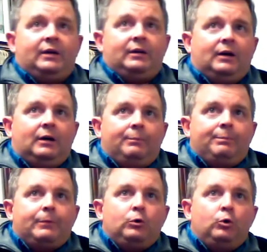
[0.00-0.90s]
Okay,
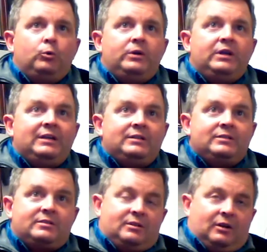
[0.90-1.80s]
who
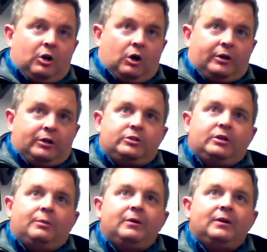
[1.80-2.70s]
needs a
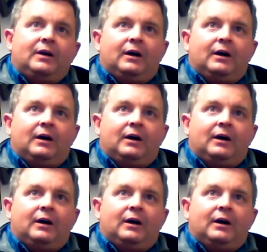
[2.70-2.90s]
guardianship?